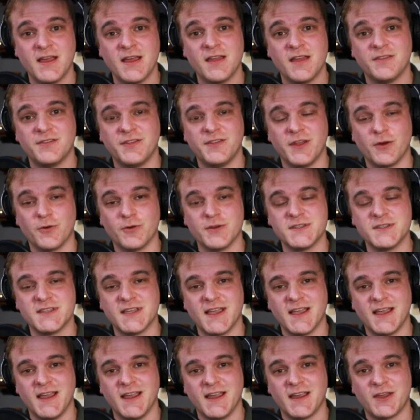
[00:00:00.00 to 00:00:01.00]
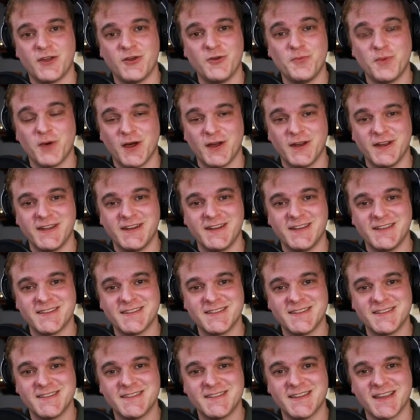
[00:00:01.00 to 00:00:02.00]
There was a coupon in it
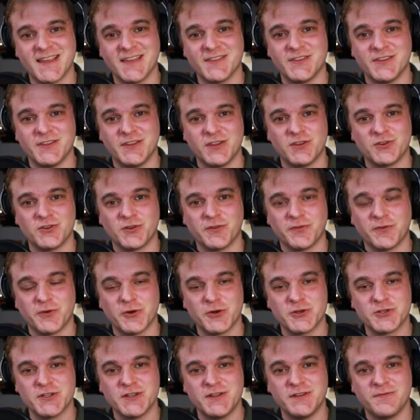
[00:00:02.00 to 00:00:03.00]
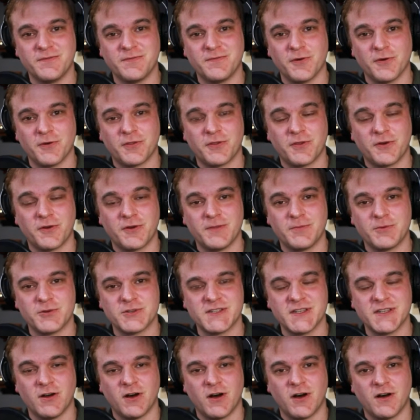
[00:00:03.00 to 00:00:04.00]
to get the digital version for
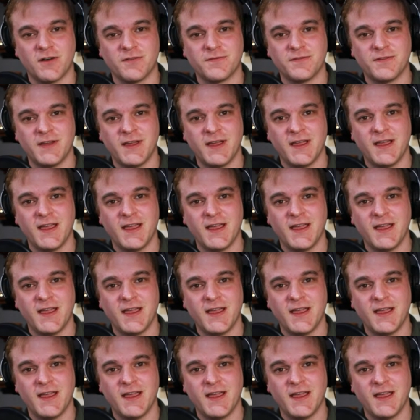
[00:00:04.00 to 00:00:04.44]
30% off.